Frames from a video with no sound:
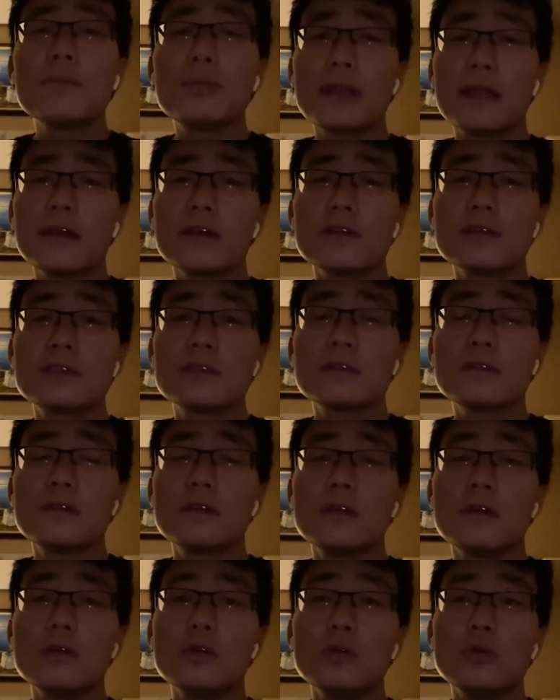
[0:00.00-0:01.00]
players
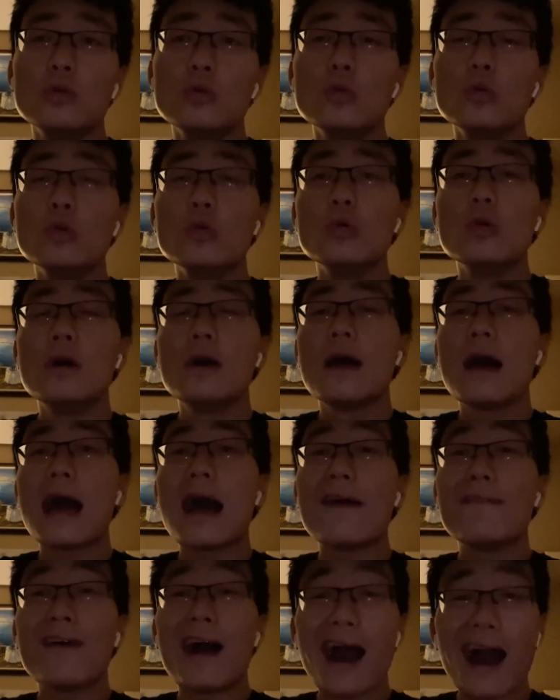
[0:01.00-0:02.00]
who
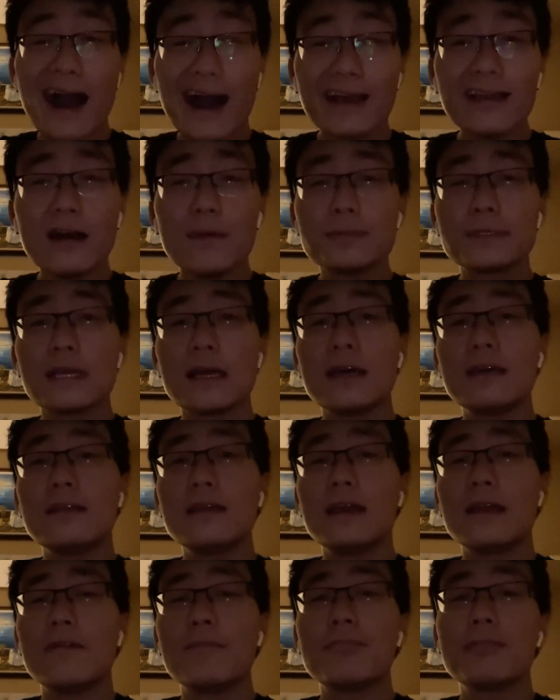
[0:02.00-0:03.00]
have high upside
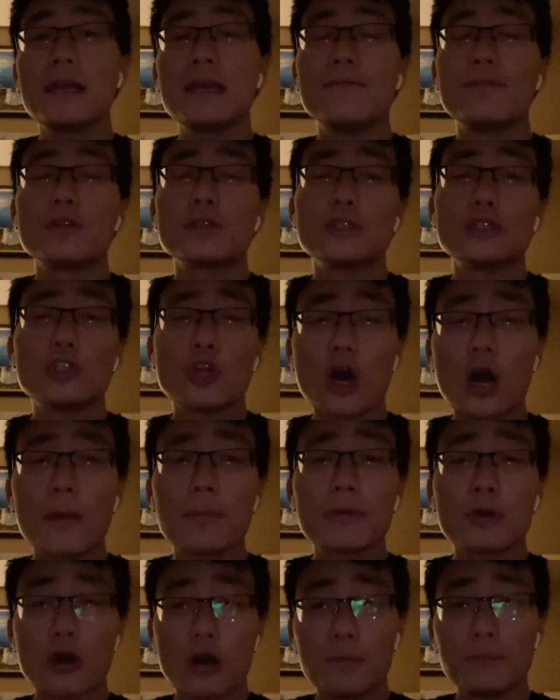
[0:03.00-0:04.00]
and have played versus
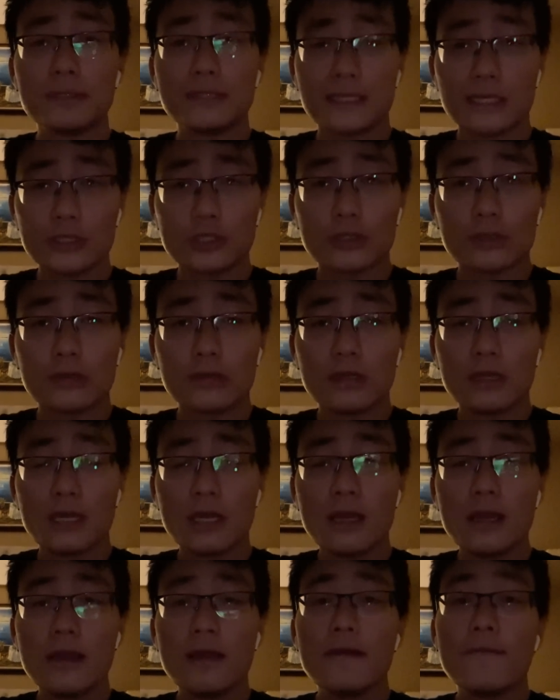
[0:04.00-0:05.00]
top competition.
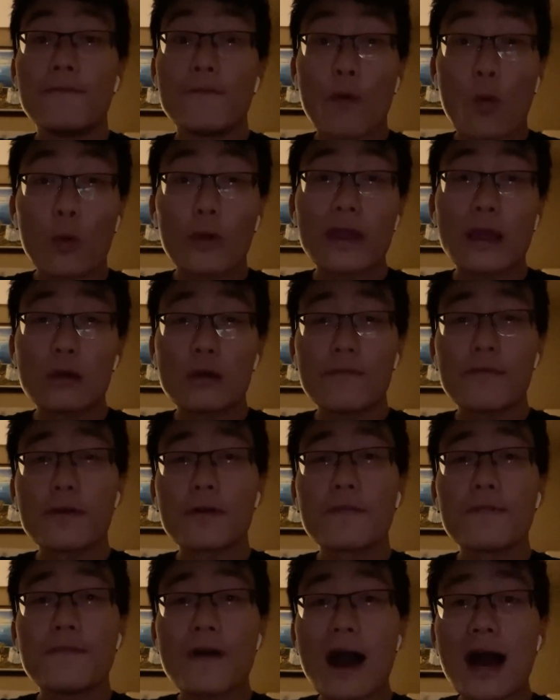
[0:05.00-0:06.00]
4 out of
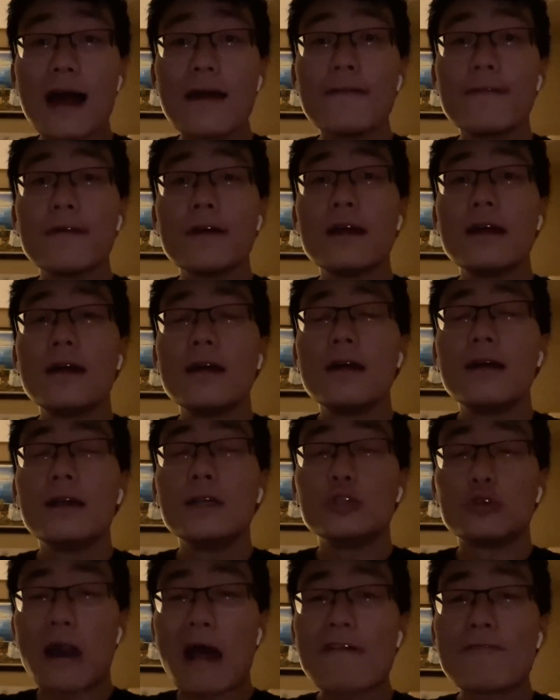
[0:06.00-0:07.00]
our 5
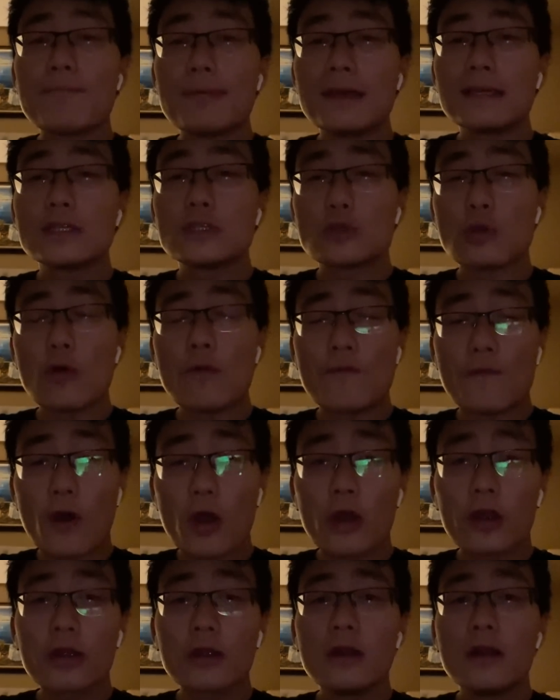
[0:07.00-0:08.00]
draft picks so
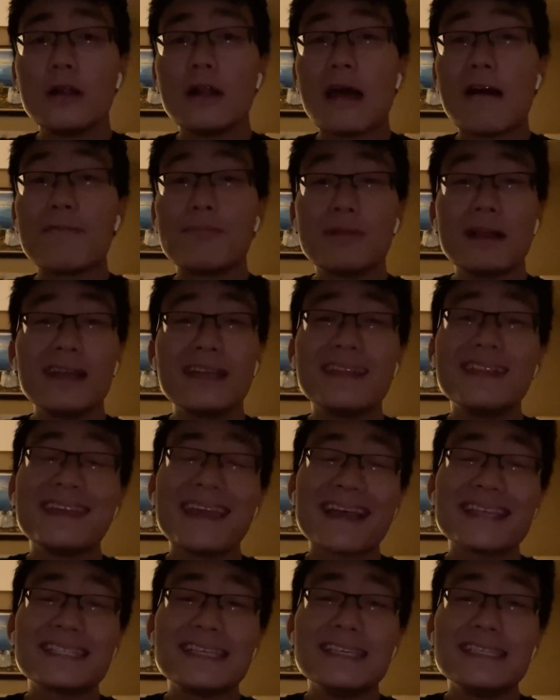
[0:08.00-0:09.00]
far have played in
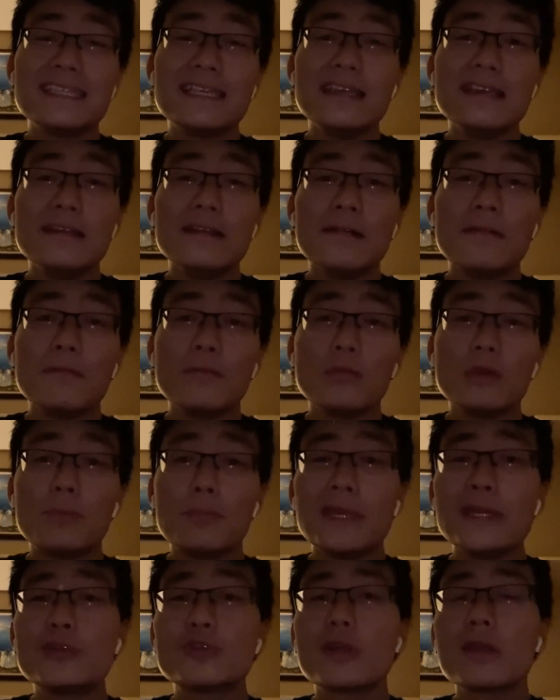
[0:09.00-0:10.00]
the SEC, with
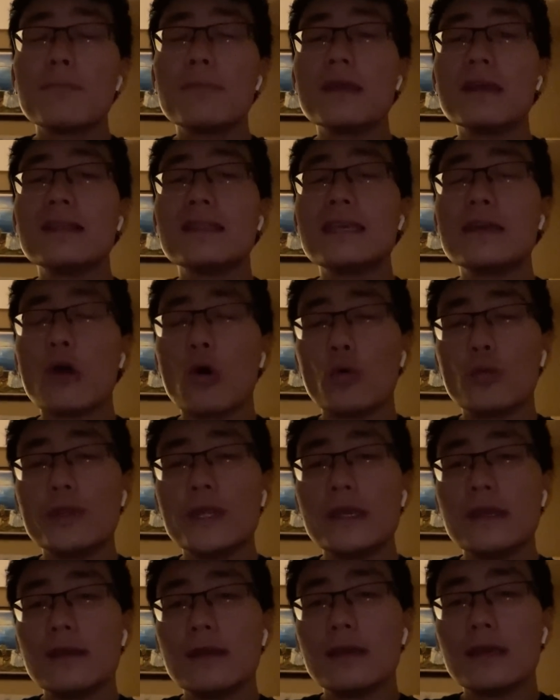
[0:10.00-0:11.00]
Pitre being the
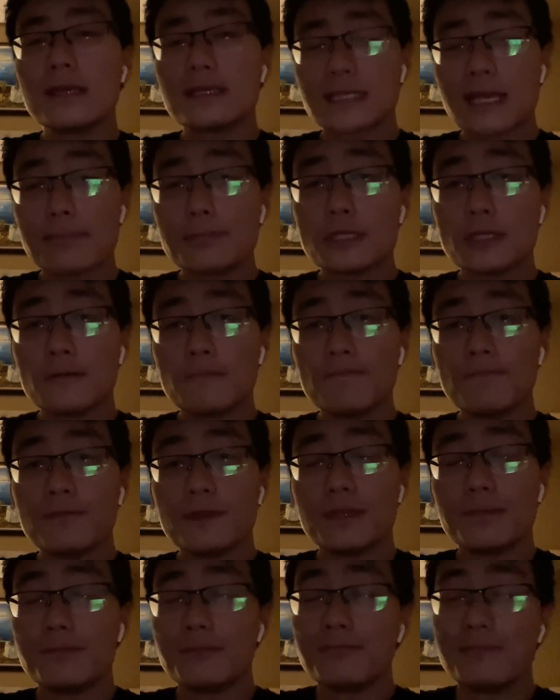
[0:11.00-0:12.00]
only exception.
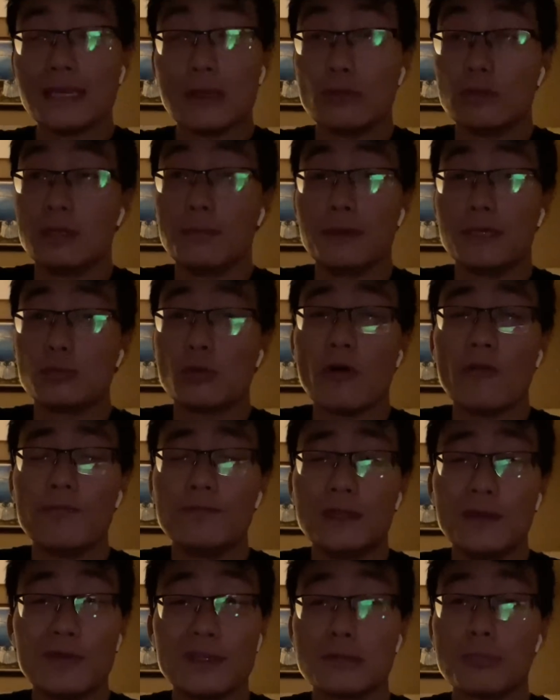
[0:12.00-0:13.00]
And he was the Big
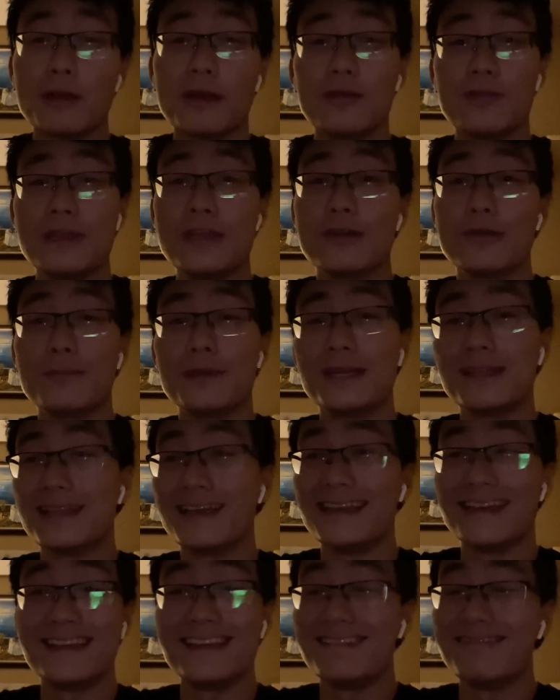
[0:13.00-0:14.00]
12 Defensive Player of the Year, man.
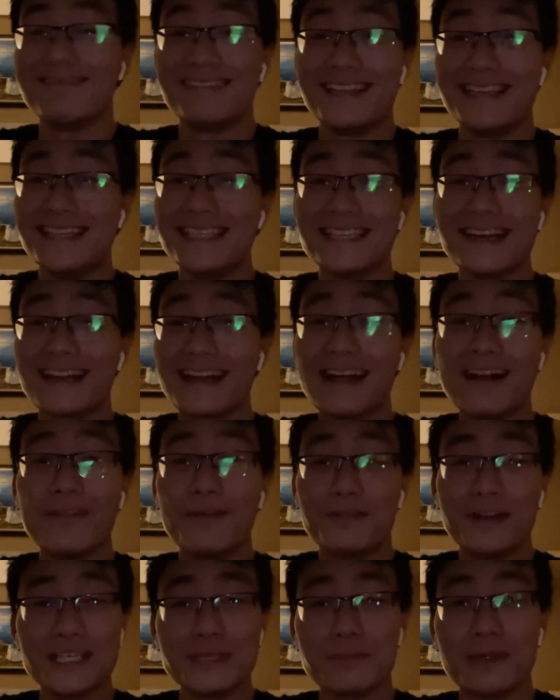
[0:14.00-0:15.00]
Like, he's got a hell
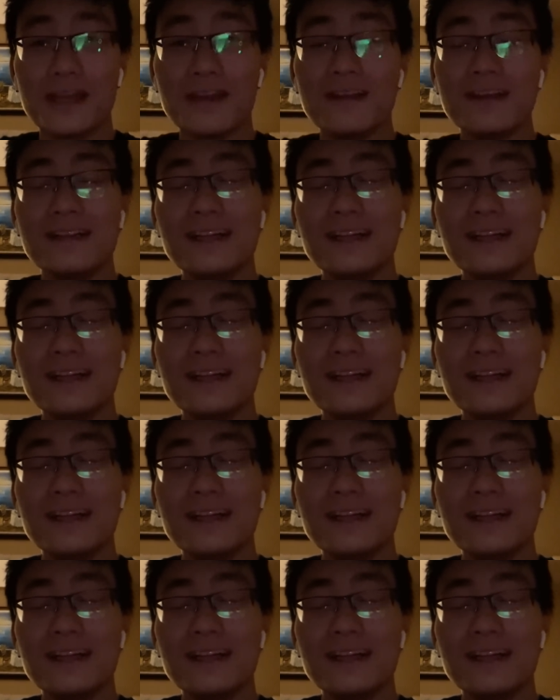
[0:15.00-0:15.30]
of a resume.